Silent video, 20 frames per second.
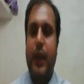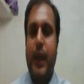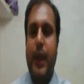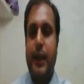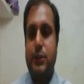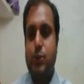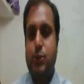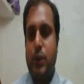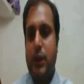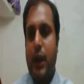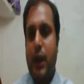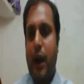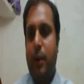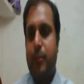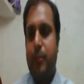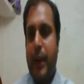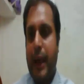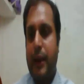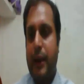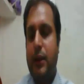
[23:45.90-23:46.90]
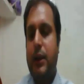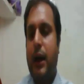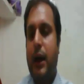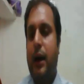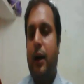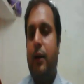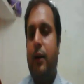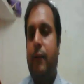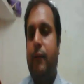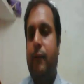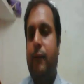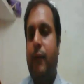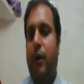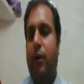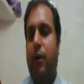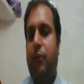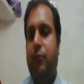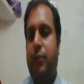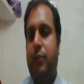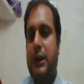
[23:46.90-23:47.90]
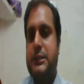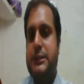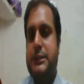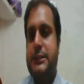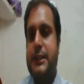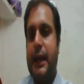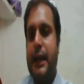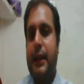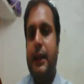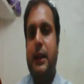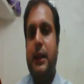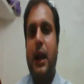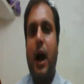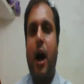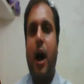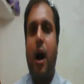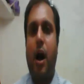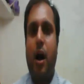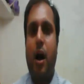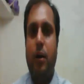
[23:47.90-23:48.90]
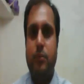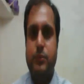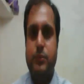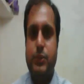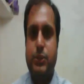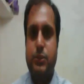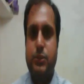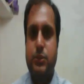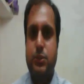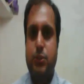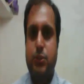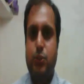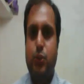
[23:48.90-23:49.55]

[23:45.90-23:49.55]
Actually, America was selling arms